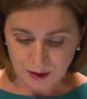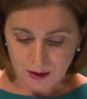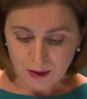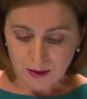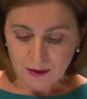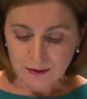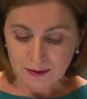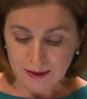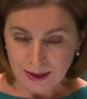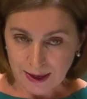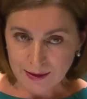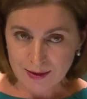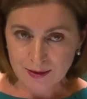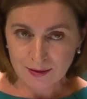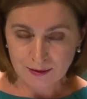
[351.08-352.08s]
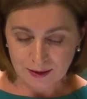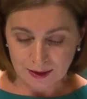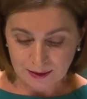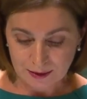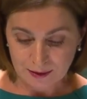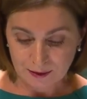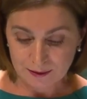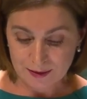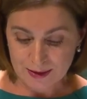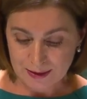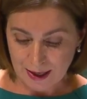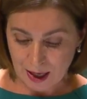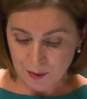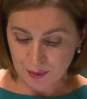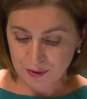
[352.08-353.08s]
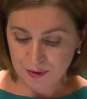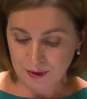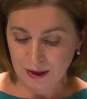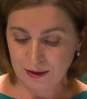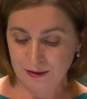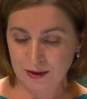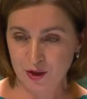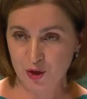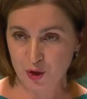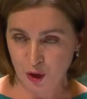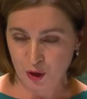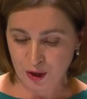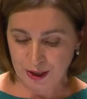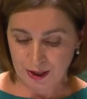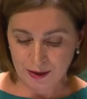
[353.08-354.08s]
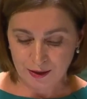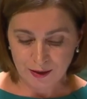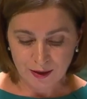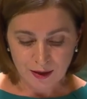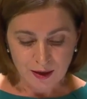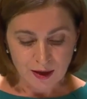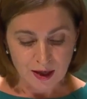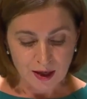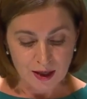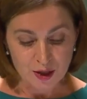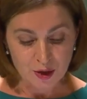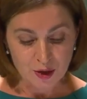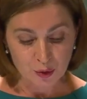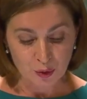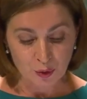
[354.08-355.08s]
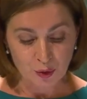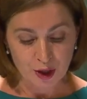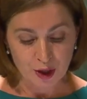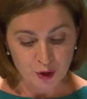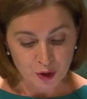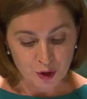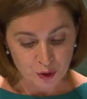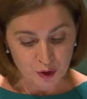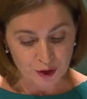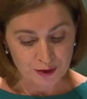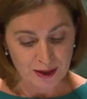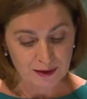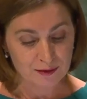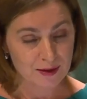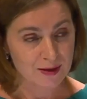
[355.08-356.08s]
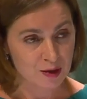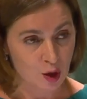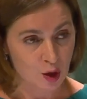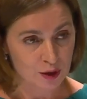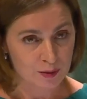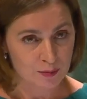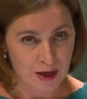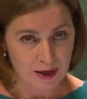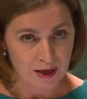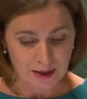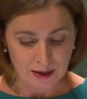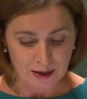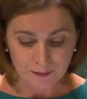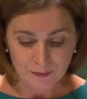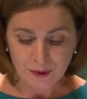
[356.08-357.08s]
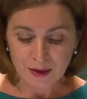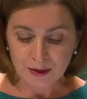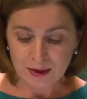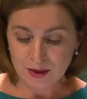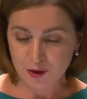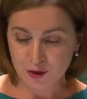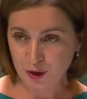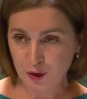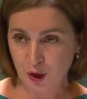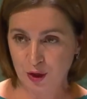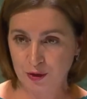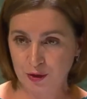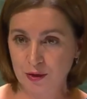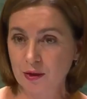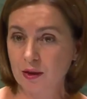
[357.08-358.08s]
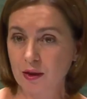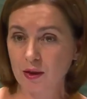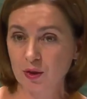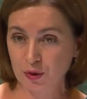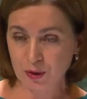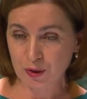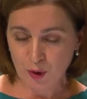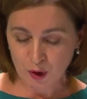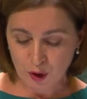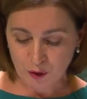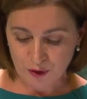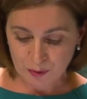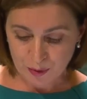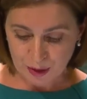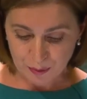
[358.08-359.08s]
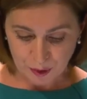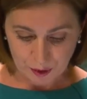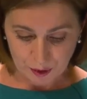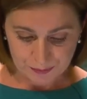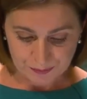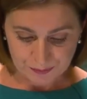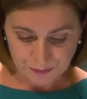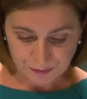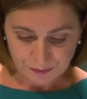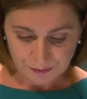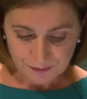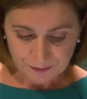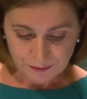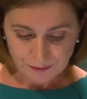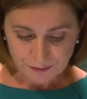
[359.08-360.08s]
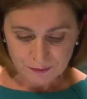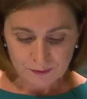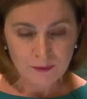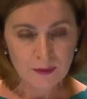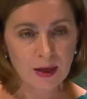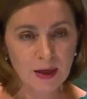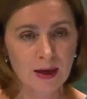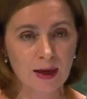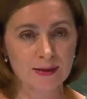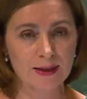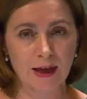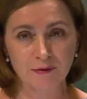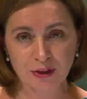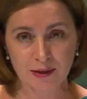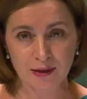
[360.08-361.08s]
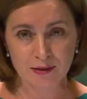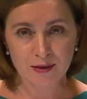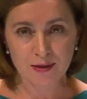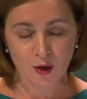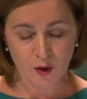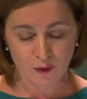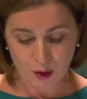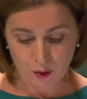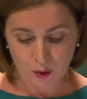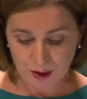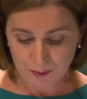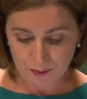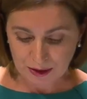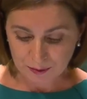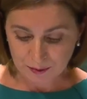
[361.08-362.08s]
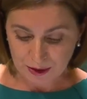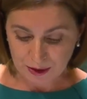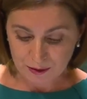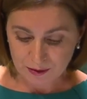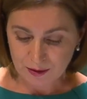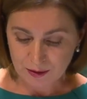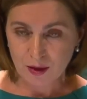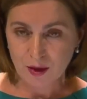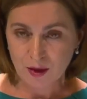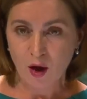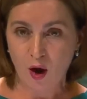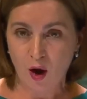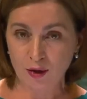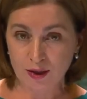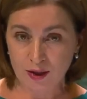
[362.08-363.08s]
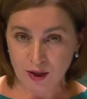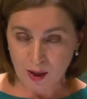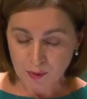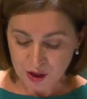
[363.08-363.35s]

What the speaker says: The next critical step in this journey is to ensure that the stolen money is returned to the Moldovan people. As evidence of our commitment on corruption